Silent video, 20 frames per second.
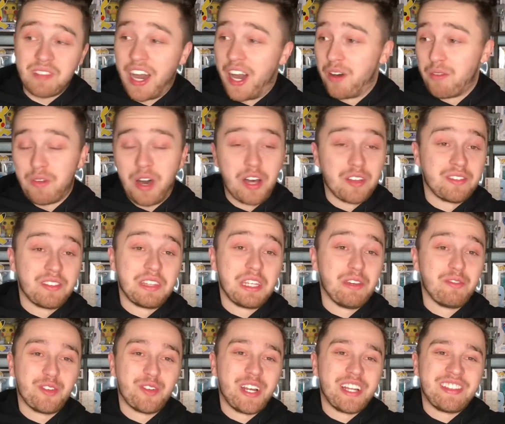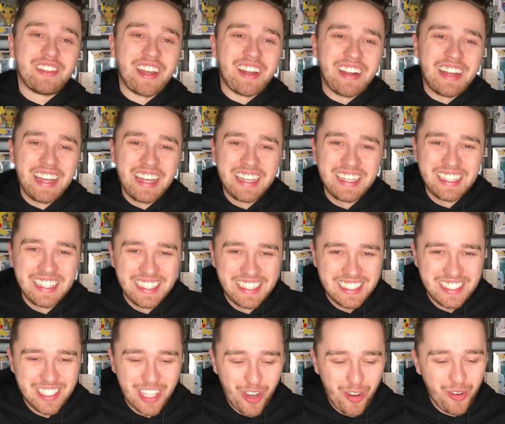I'll leave it right there.
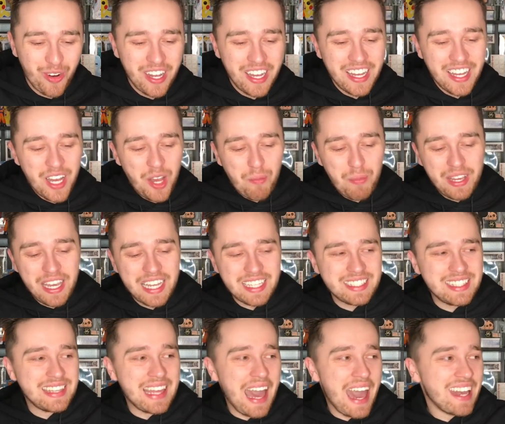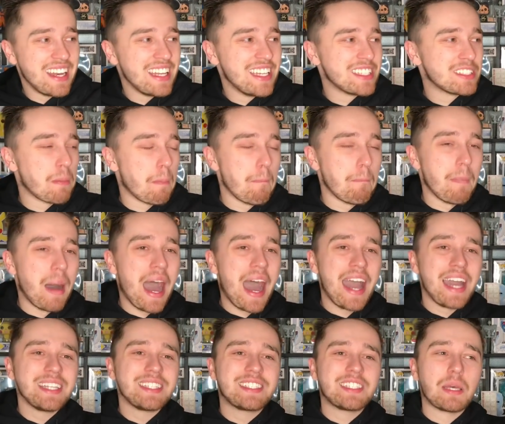So, but guys, that is
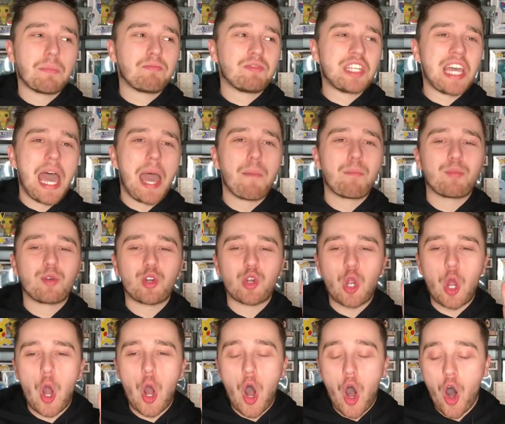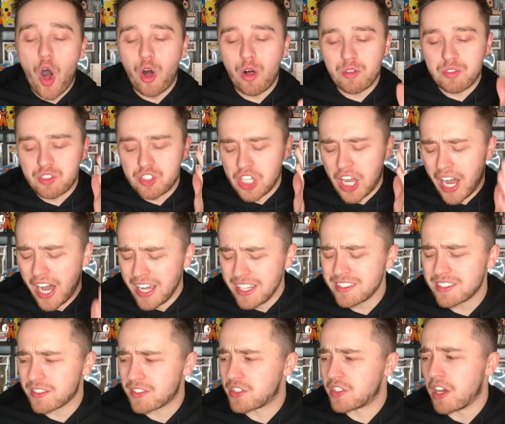my September haul.
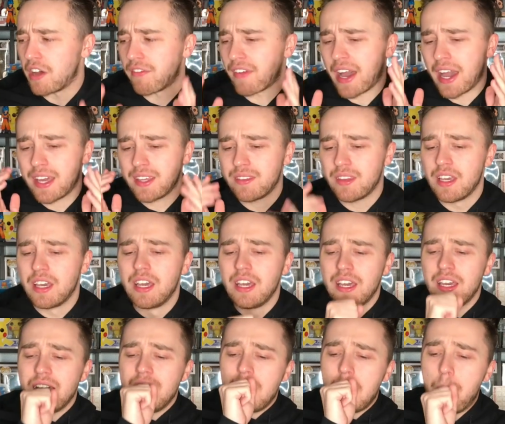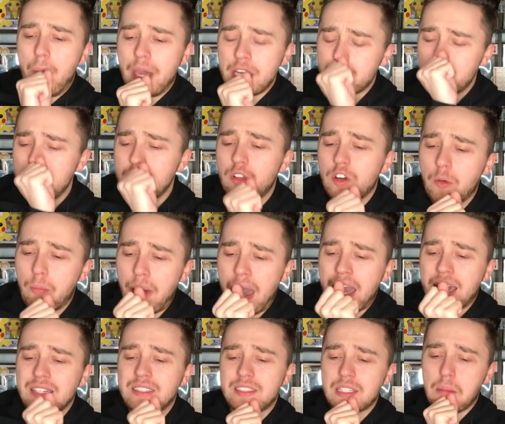Tons of stuff. It makes me look
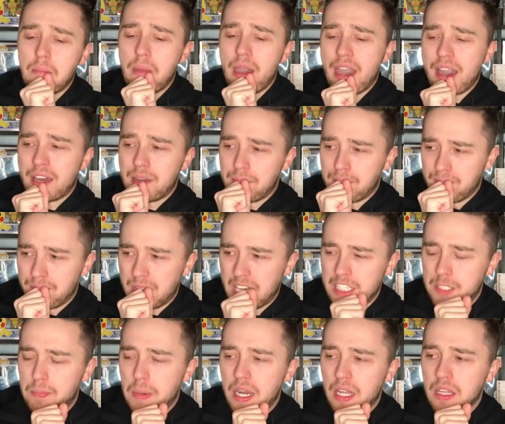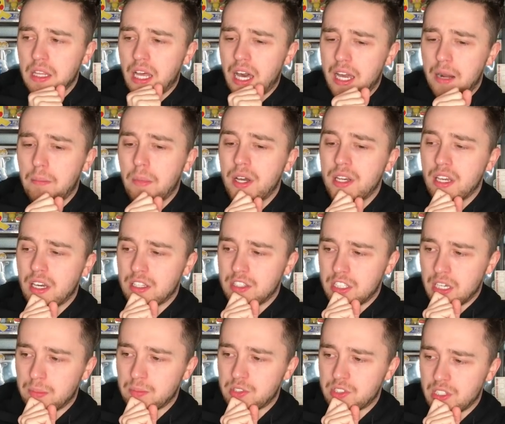back and say, man, I spent a lot of money on
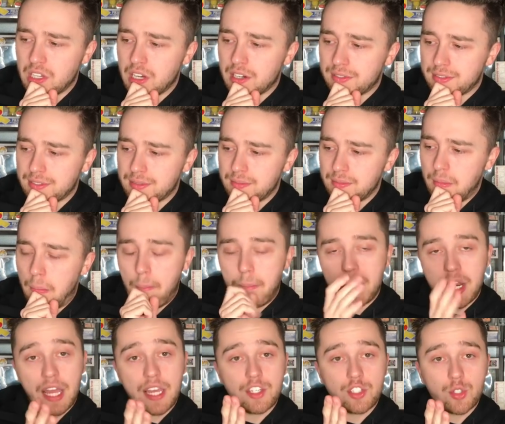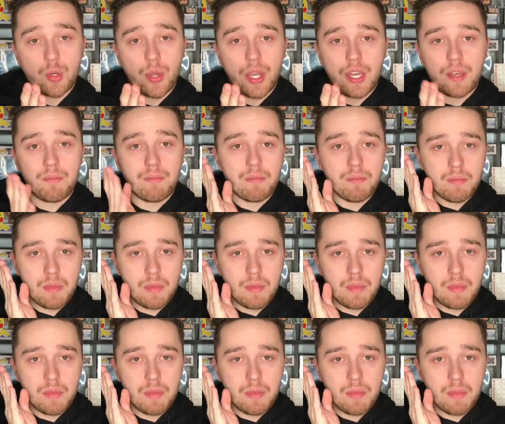dumb stuff, but I enjoy it.